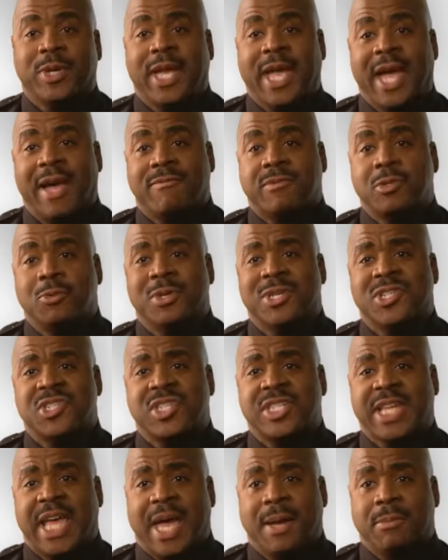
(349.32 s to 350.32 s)
have to
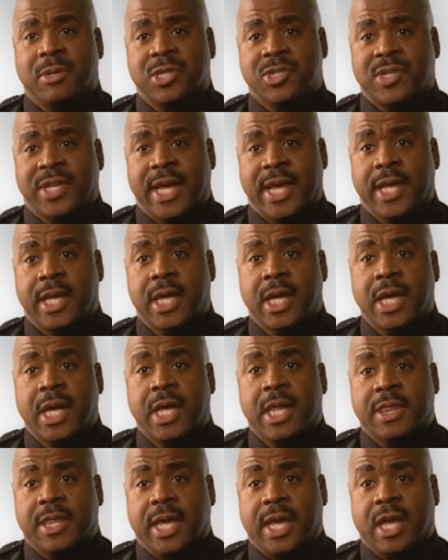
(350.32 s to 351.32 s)
establish that
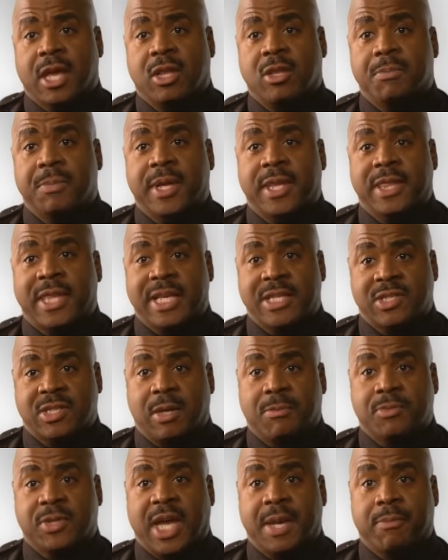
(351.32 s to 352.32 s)
the element that
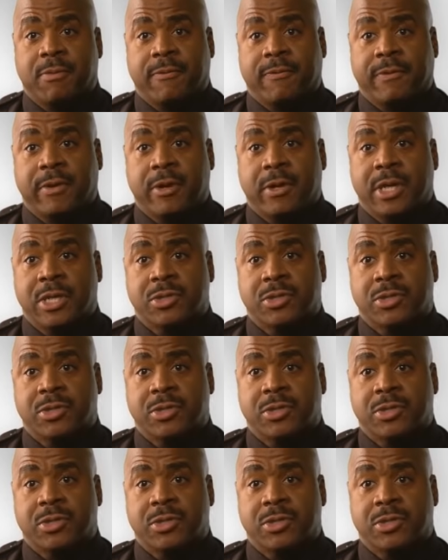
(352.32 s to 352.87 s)
some type of fear has